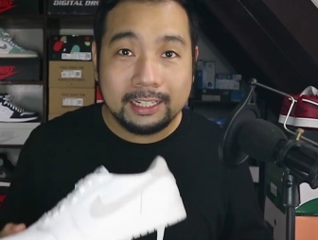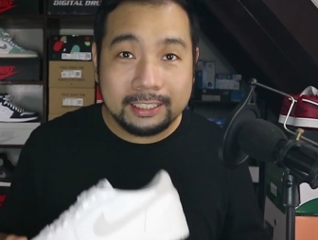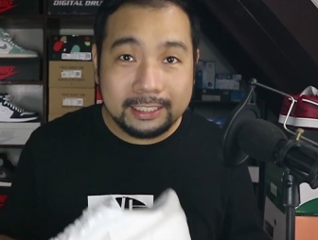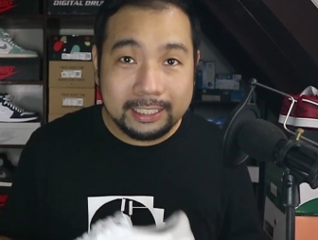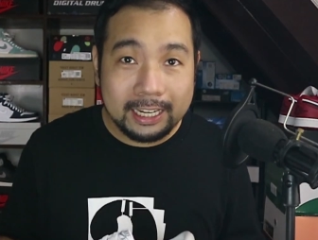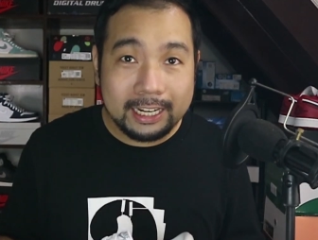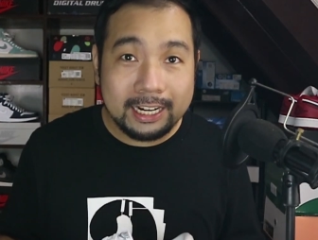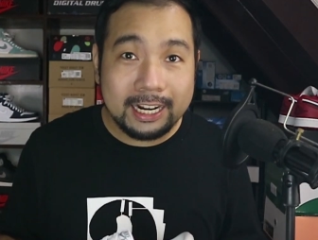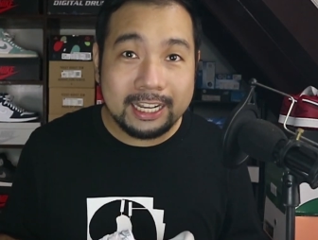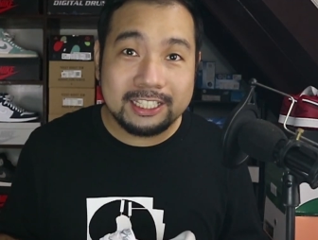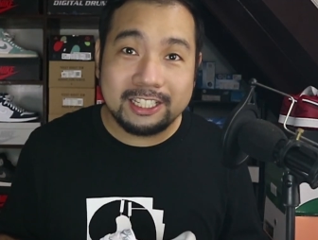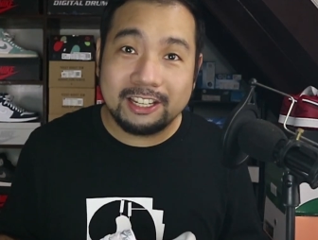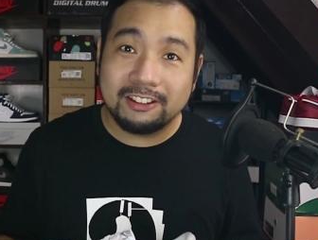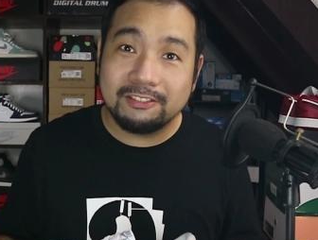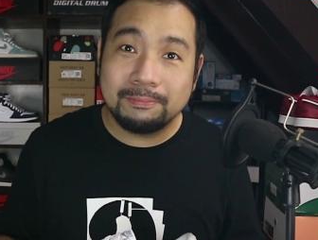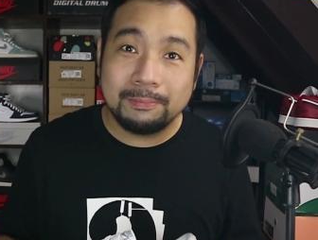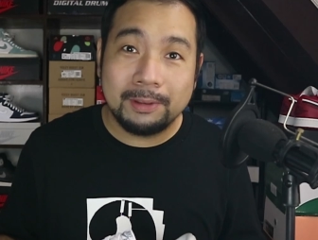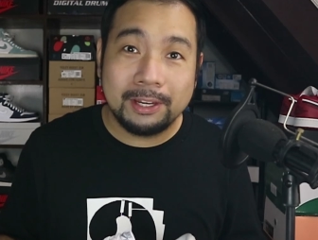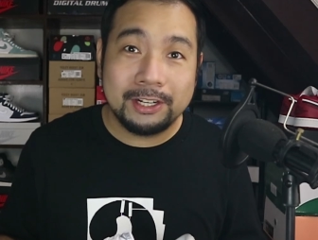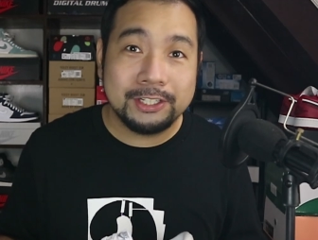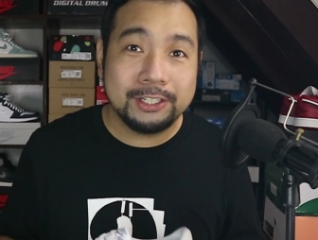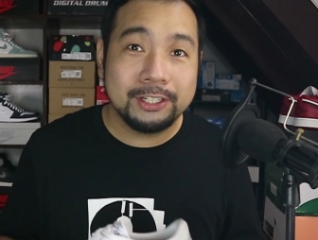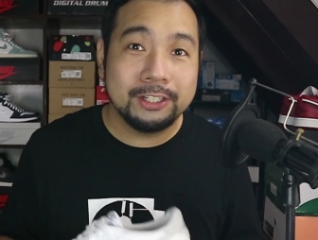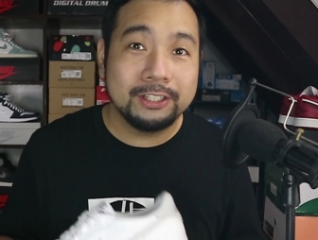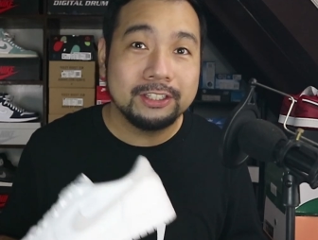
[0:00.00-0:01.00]
Again, as I've
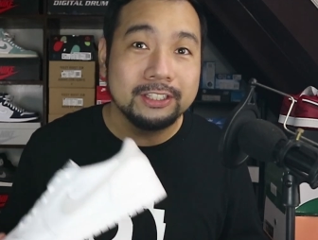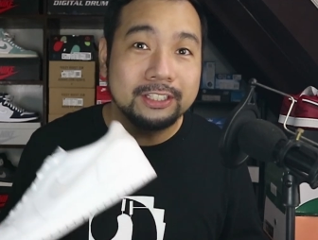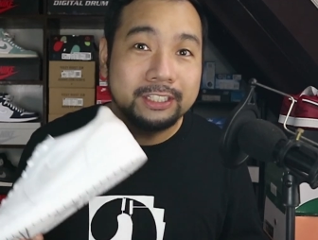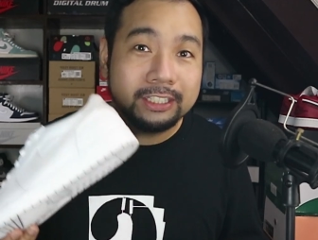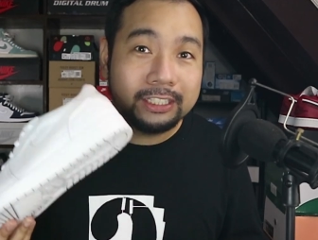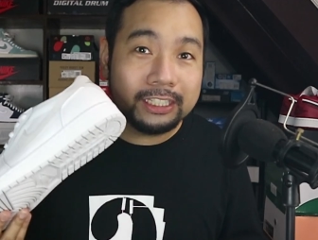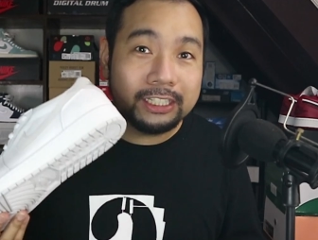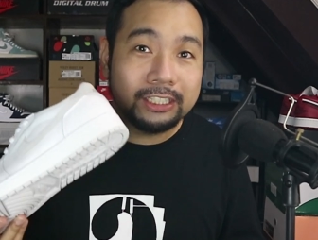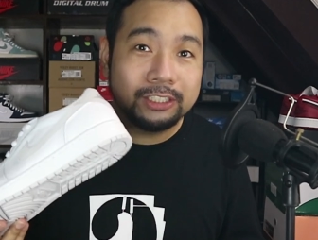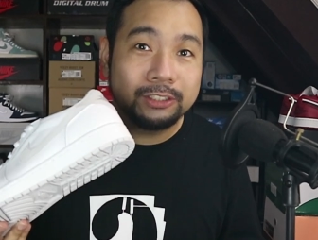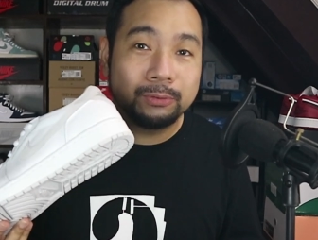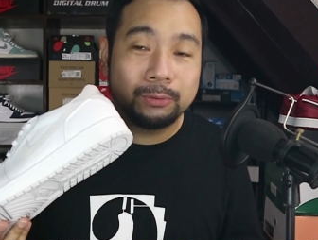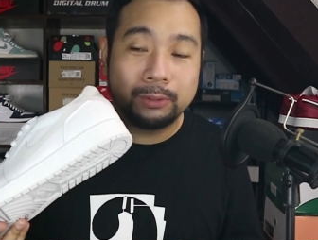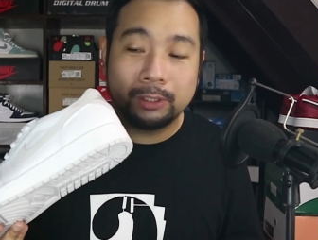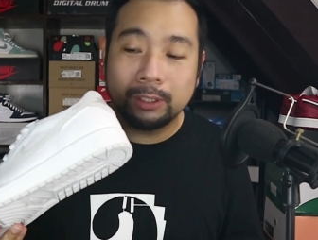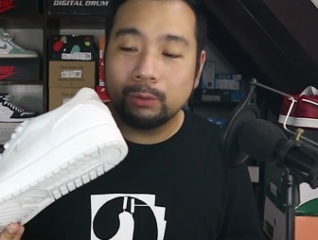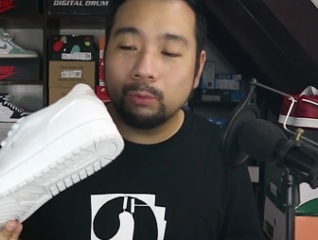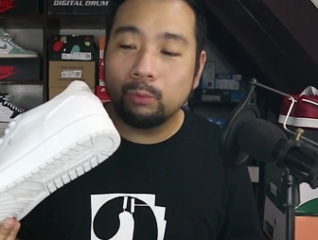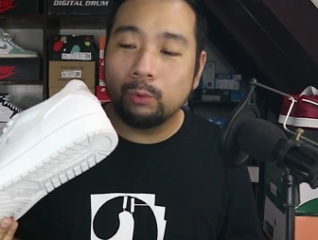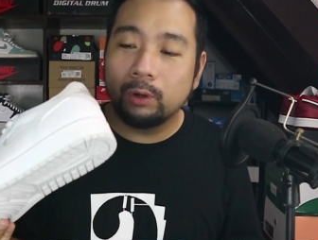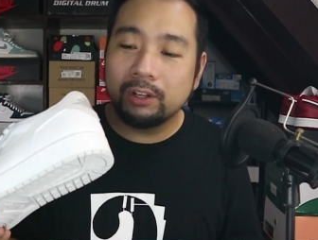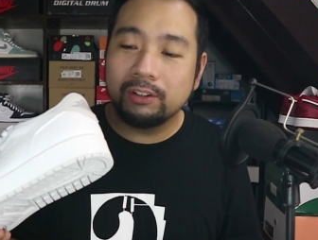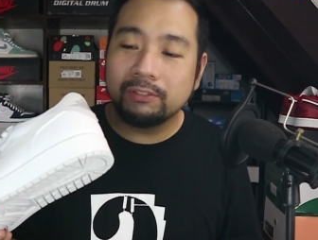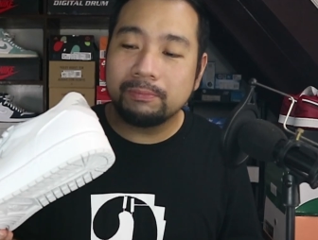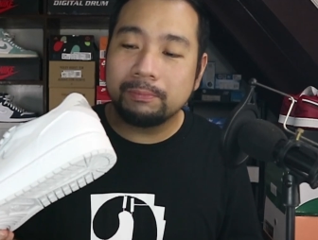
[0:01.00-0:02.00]
mentioned, these were
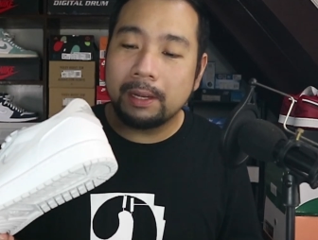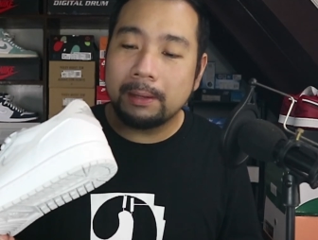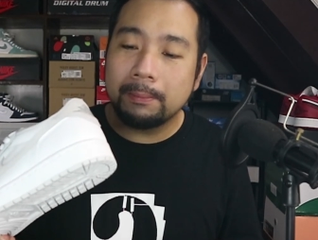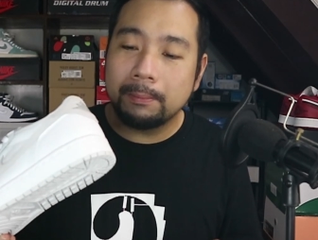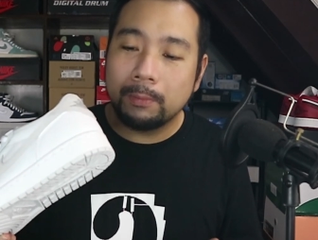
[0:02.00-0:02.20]
one of my